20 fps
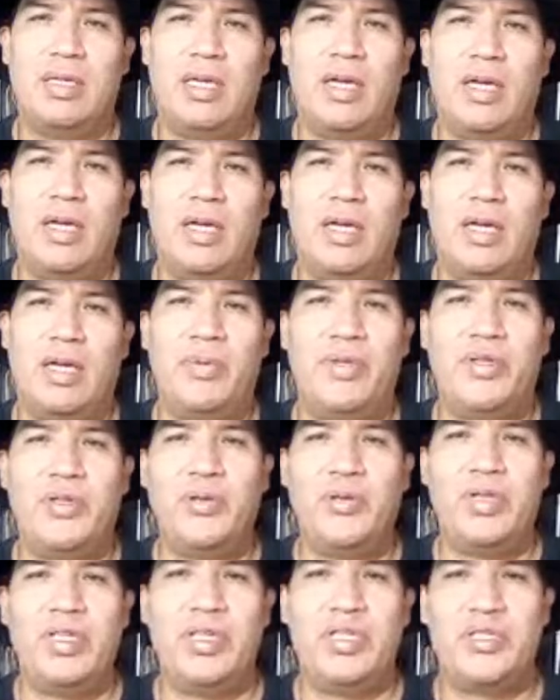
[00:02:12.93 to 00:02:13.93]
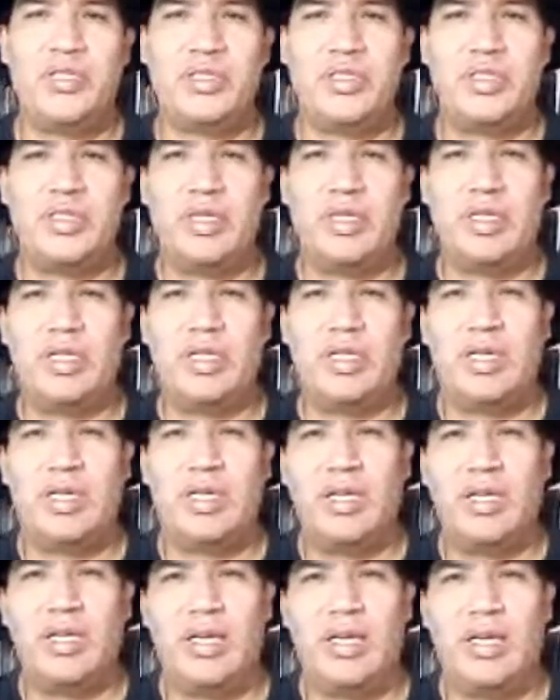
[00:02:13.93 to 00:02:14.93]
I've been doing this
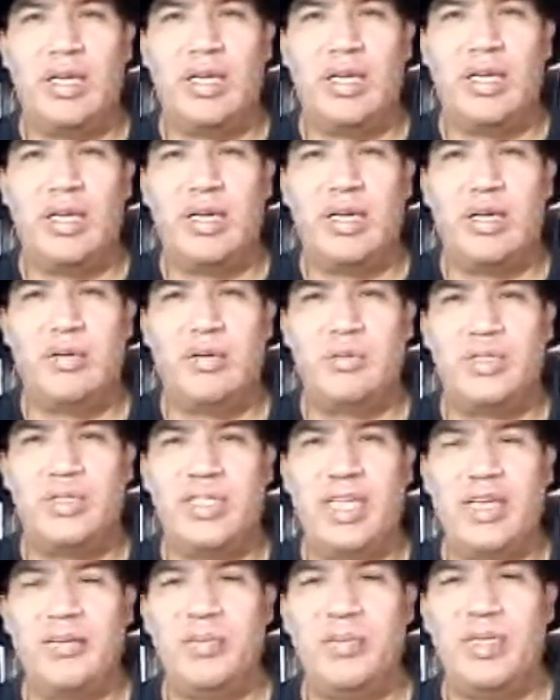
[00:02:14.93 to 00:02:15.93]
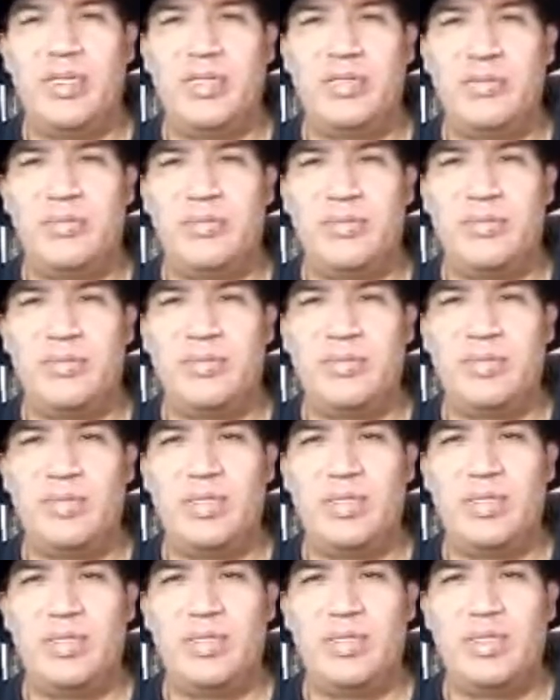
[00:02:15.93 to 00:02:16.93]
segment
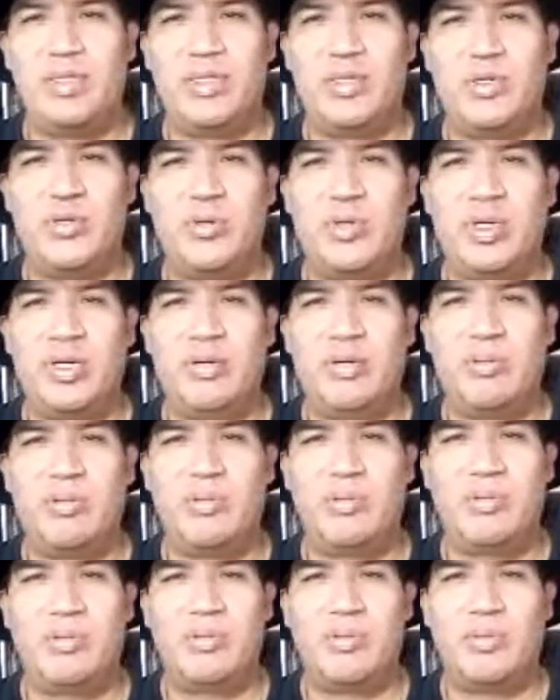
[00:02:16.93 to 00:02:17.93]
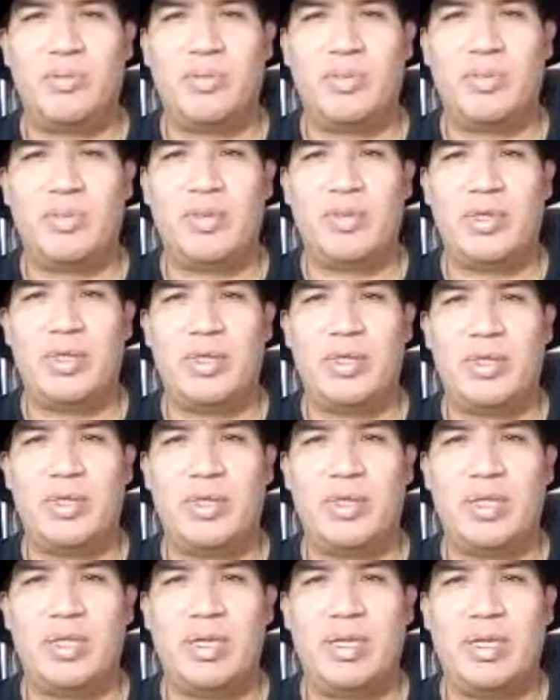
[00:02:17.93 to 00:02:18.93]
to
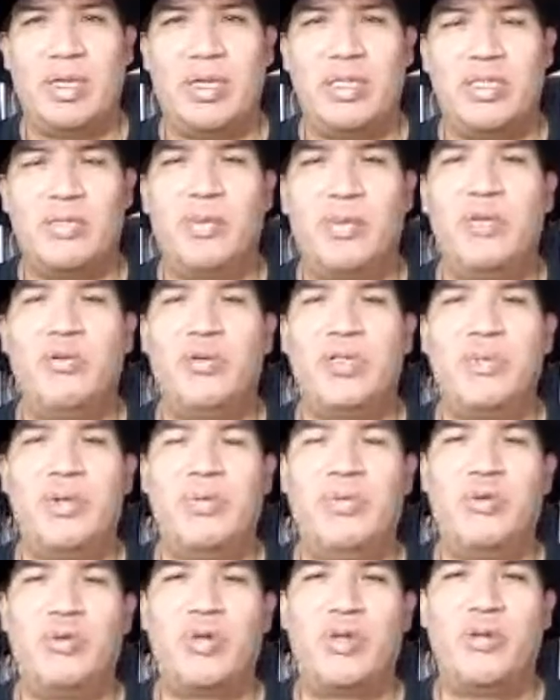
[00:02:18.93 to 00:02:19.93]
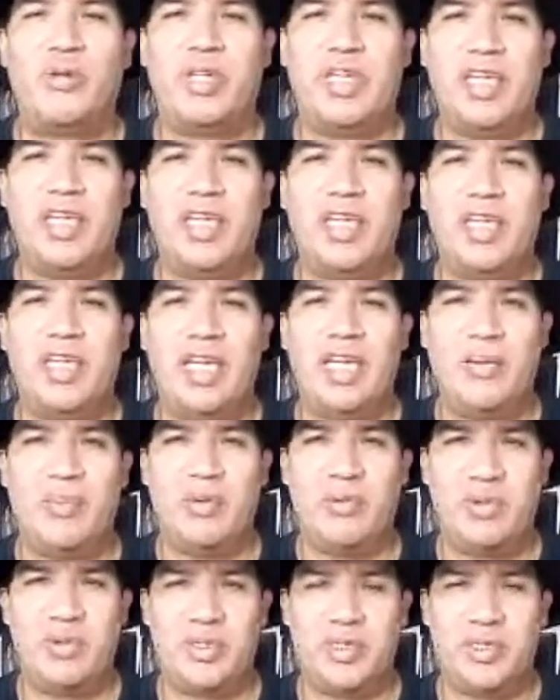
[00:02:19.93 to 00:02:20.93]
speak with the people who are going camping
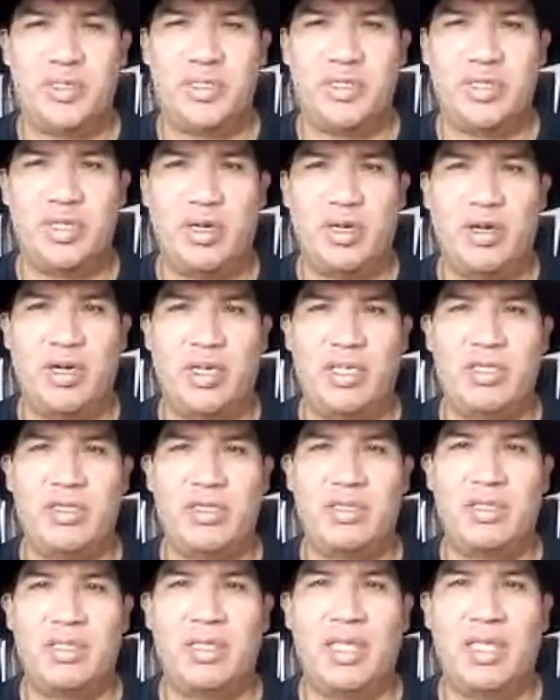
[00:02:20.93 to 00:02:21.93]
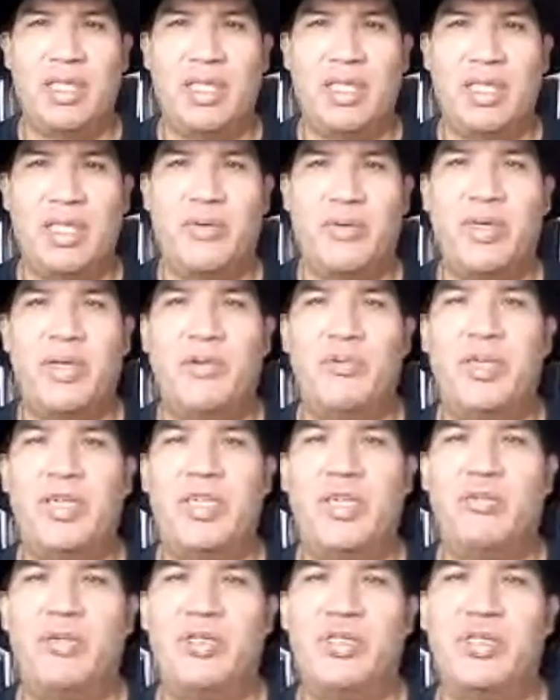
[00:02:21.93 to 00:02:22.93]
with us on Labor Day weekend,
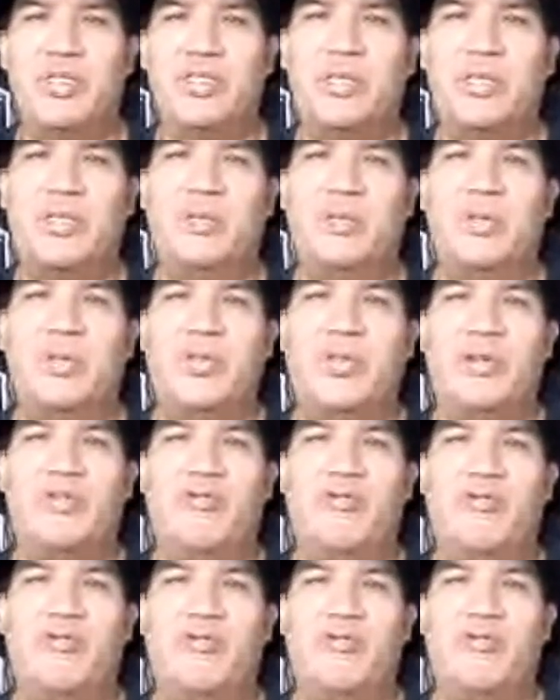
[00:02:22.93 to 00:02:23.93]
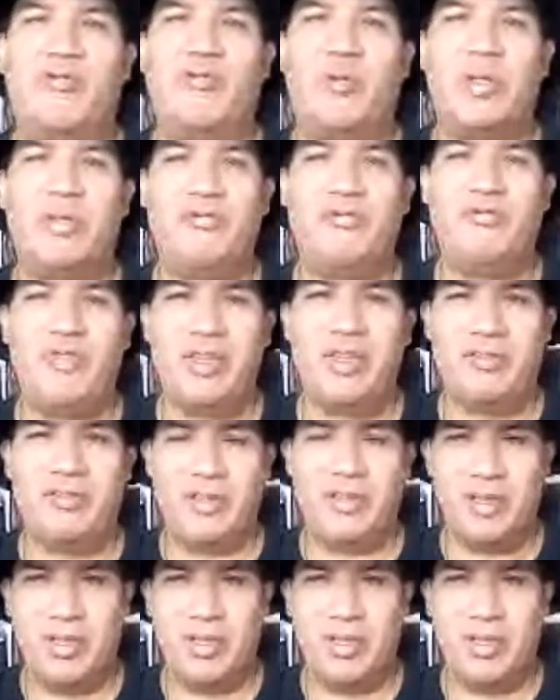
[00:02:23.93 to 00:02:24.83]
which is September 3rd, 4th, and 5th.